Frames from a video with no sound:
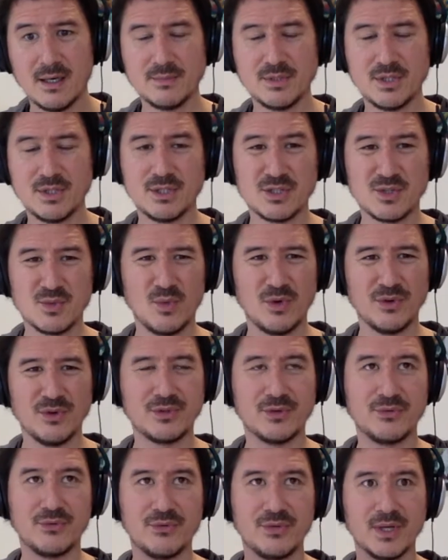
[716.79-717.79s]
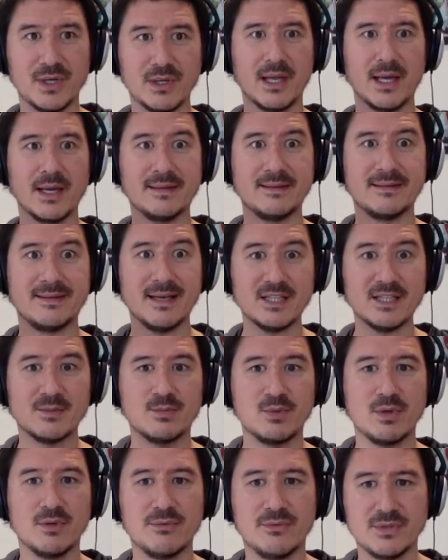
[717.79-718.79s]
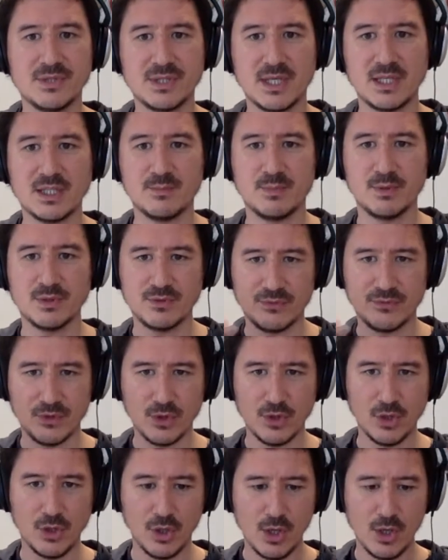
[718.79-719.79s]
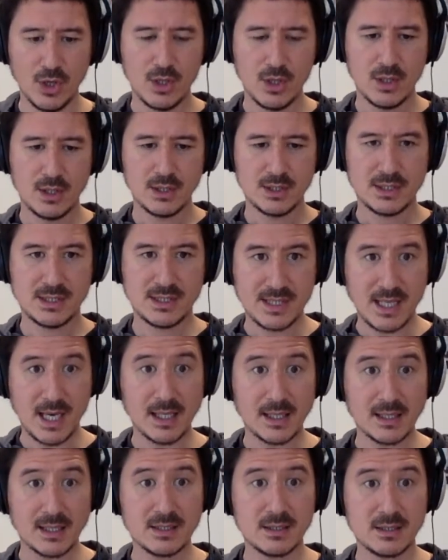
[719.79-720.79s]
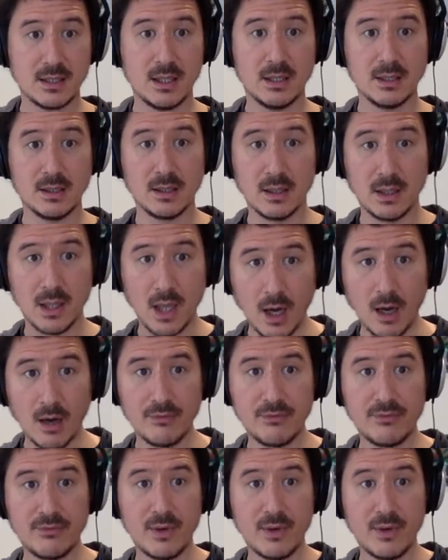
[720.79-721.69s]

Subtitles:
She doesn't want to feel like desperate for sex, but for her, sex and love